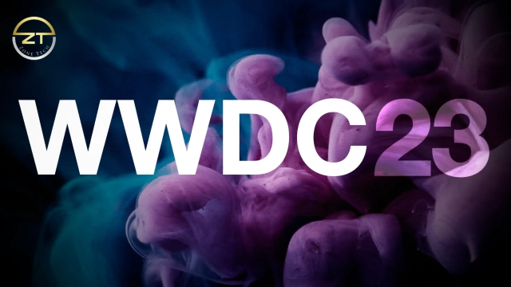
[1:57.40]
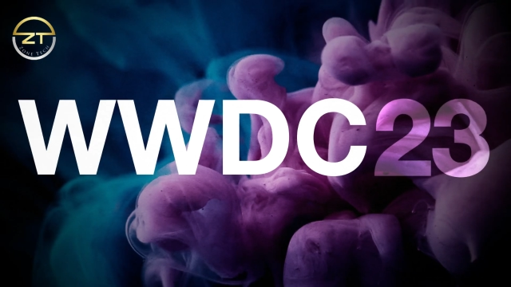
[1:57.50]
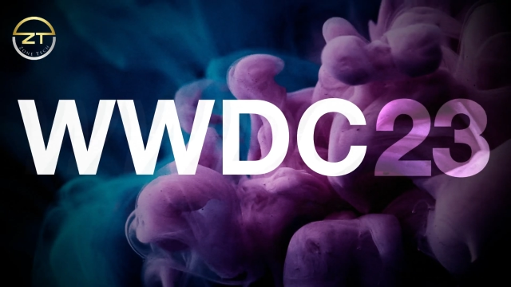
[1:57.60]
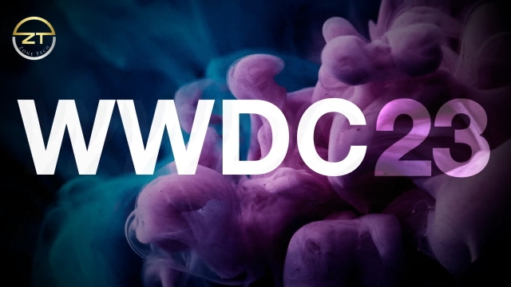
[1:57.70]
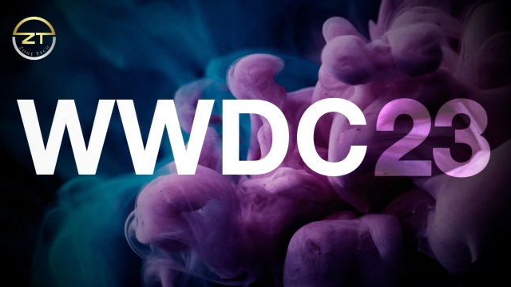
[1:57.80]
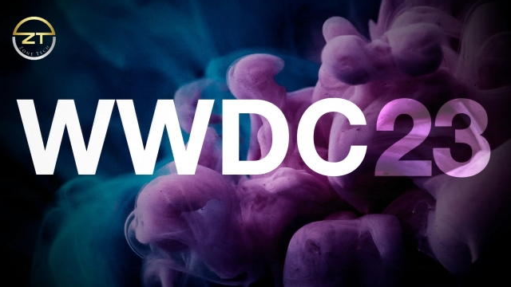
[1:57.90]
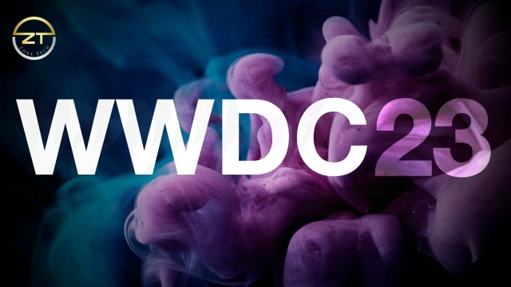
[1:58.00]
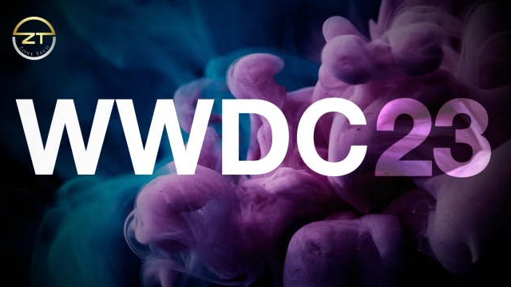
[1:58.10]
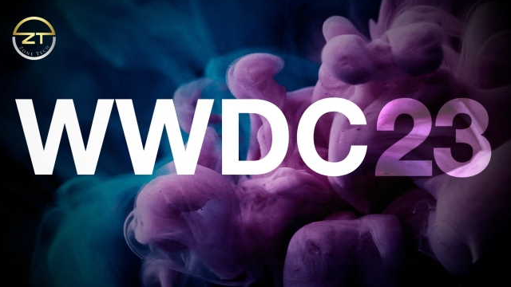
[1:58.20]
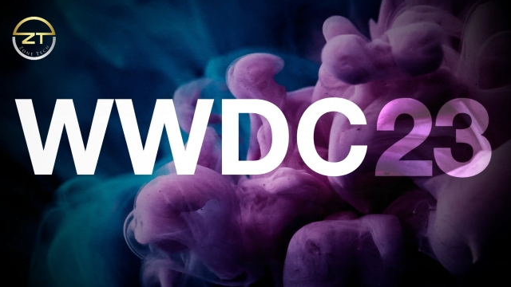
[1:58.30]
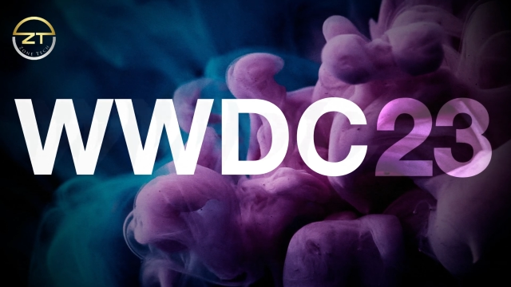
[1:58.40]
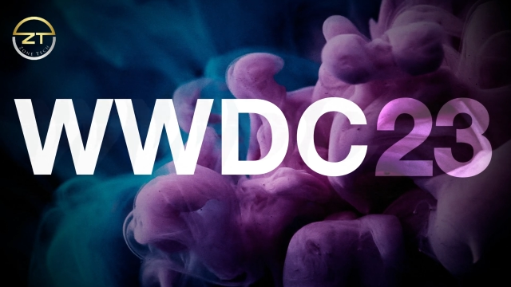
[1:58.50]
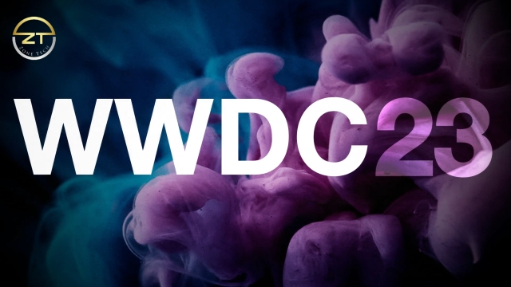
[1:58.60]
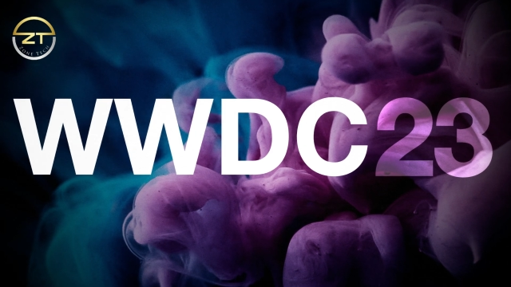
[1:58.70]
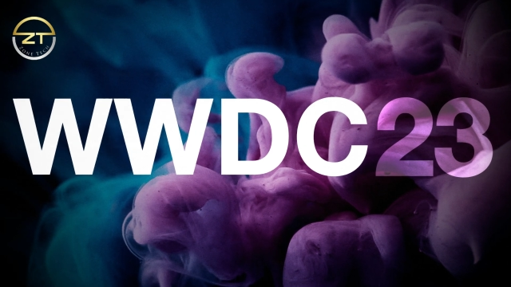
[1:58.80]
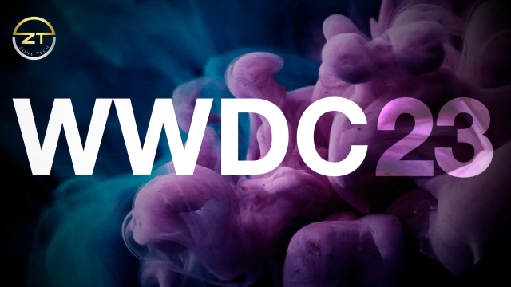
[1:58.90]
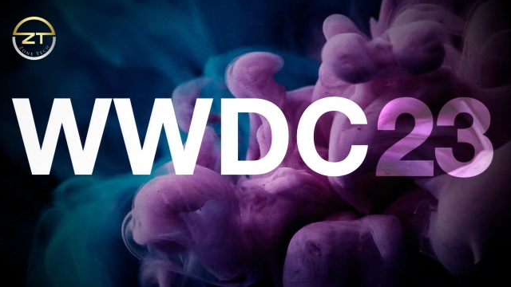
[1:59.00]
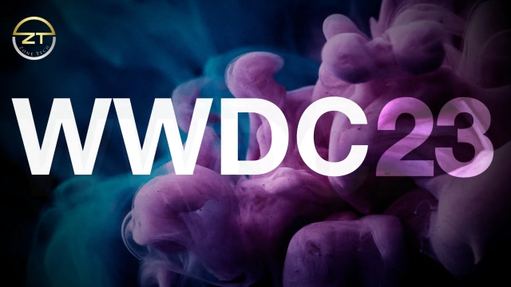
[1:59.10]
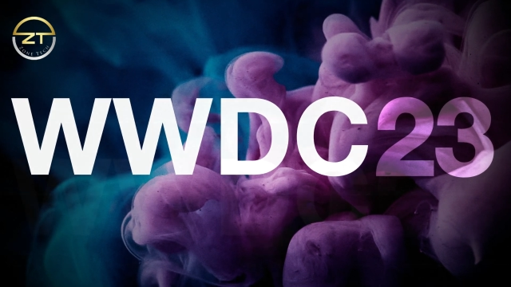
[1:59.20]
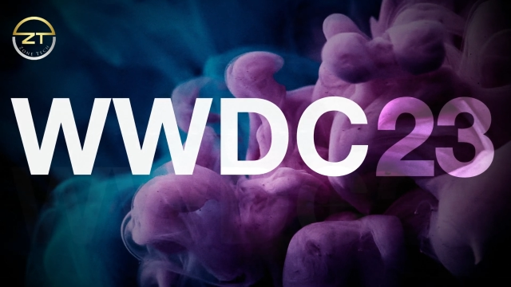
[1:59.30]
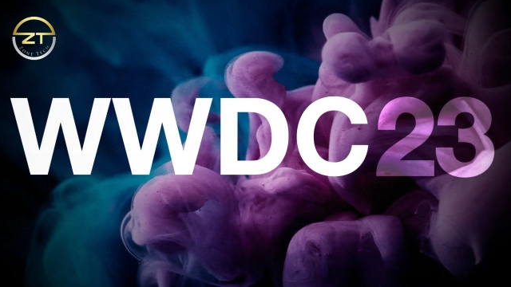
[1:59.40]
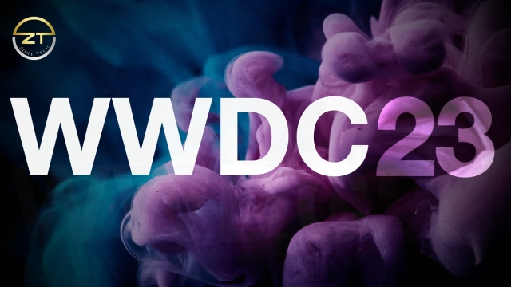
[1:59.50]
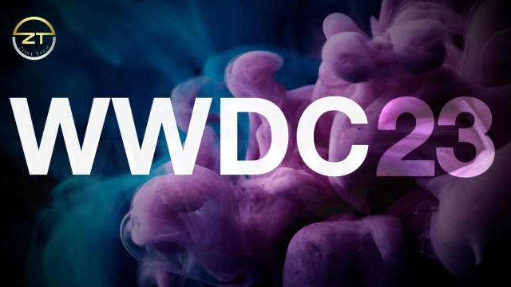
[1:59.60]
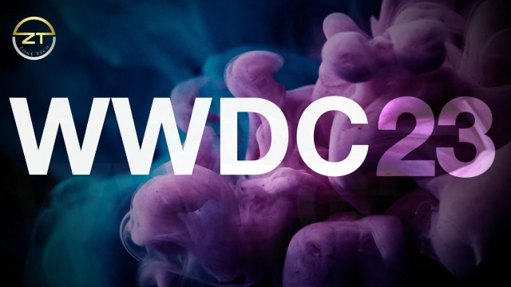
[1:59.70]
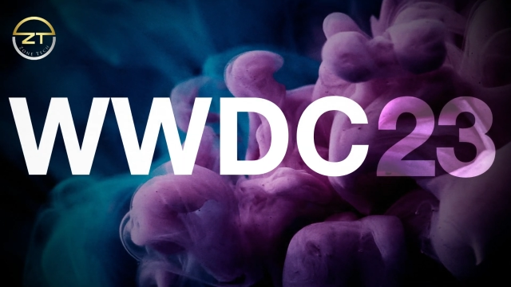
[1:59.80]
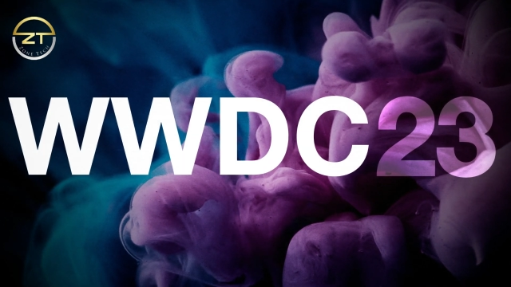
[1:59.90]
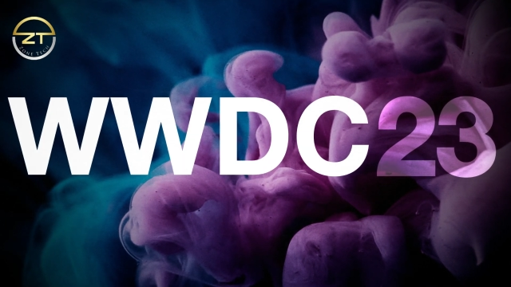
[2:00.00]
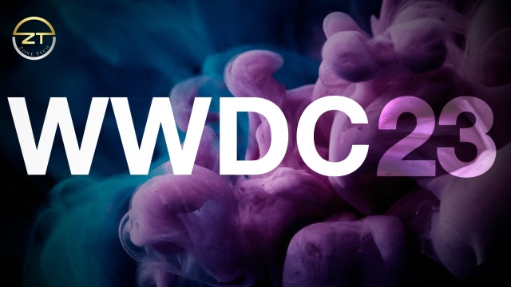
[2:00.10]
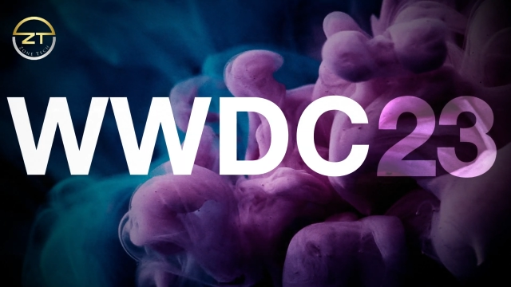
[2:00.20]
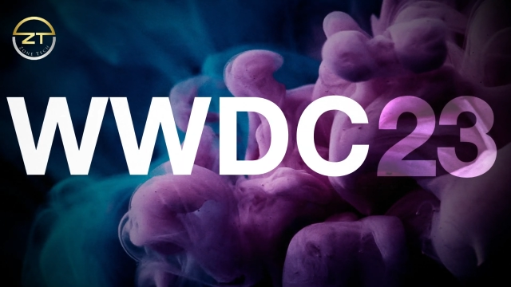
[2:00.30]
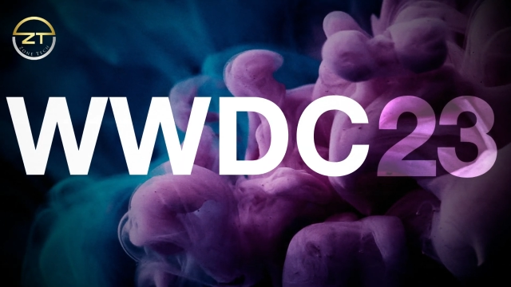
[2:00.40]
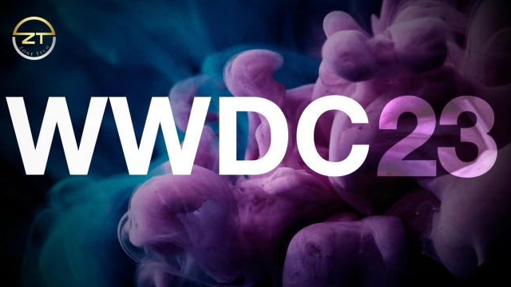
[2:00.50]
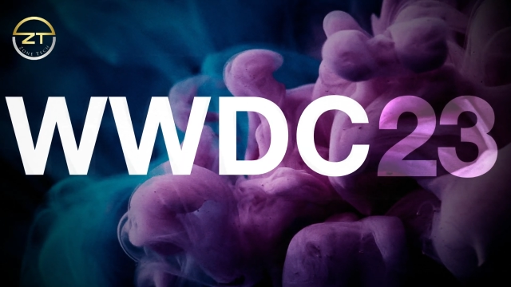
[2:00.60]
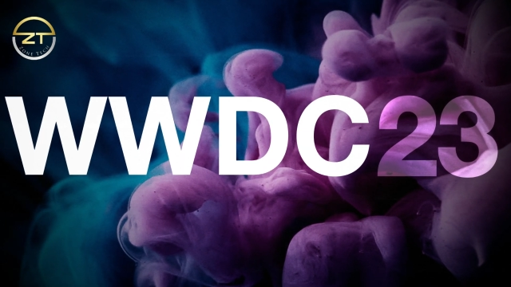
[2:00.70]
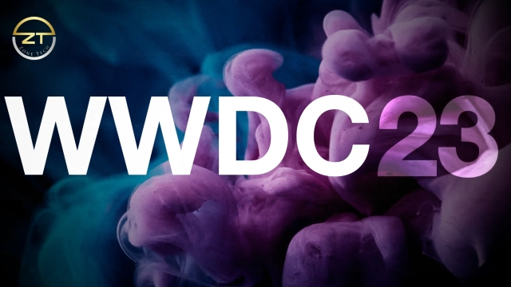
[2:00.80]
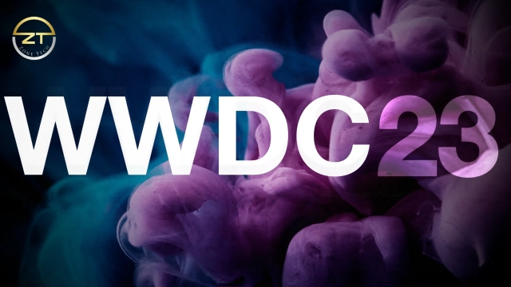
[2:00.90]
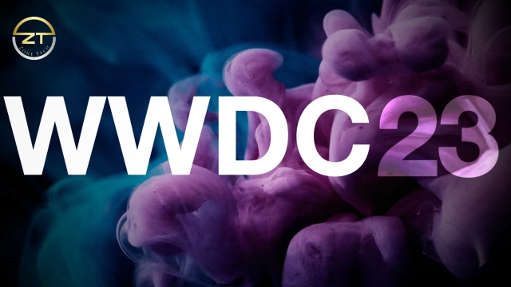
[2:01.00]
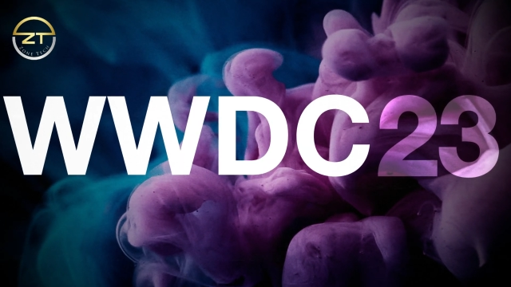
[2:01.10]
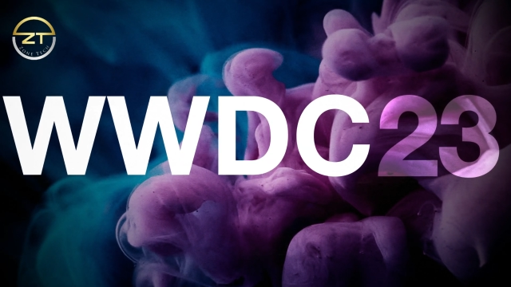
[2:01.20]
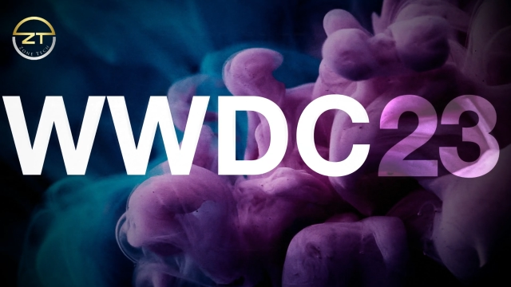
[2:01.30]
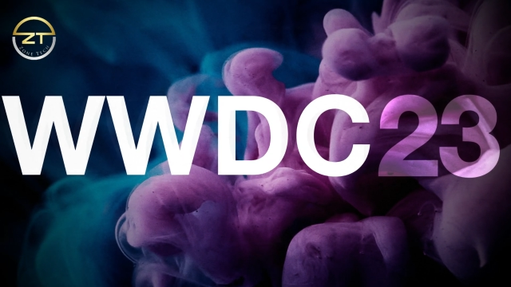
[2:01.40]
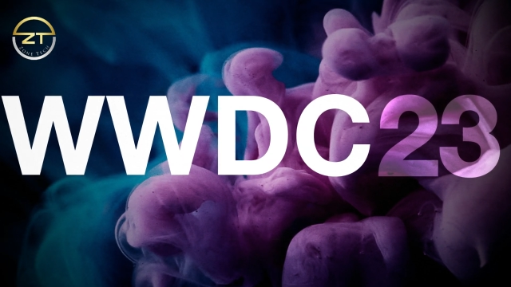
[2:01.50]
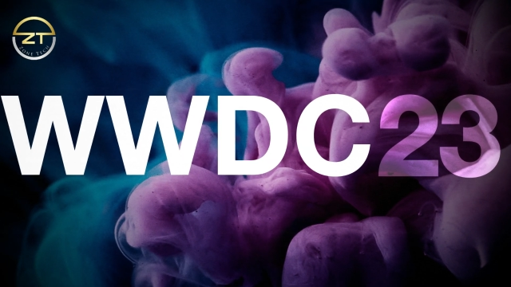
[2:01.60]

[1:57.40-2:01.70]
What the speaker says: Nobody's mouth can be seen.